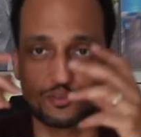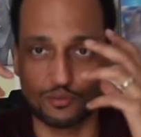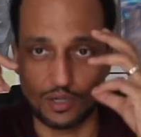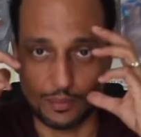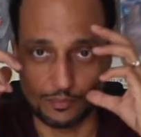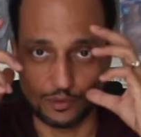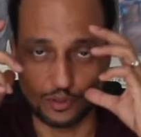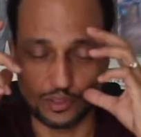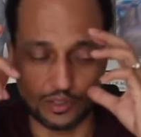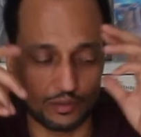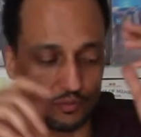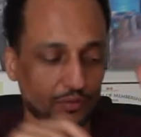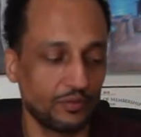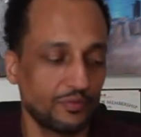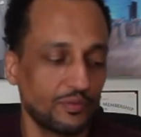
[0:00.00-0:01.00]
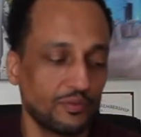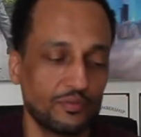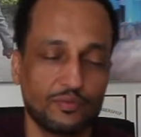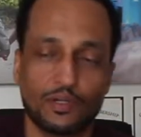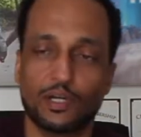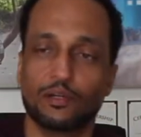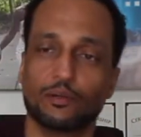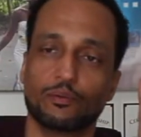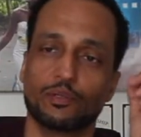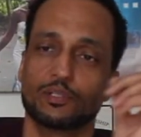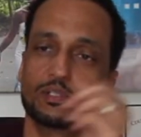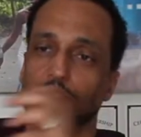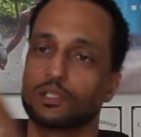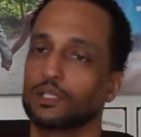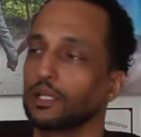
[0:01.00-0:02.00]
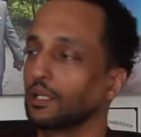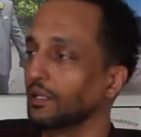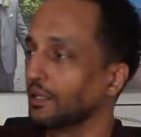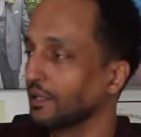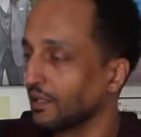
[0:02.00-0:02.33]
So I'm looking through the viewfinder once again,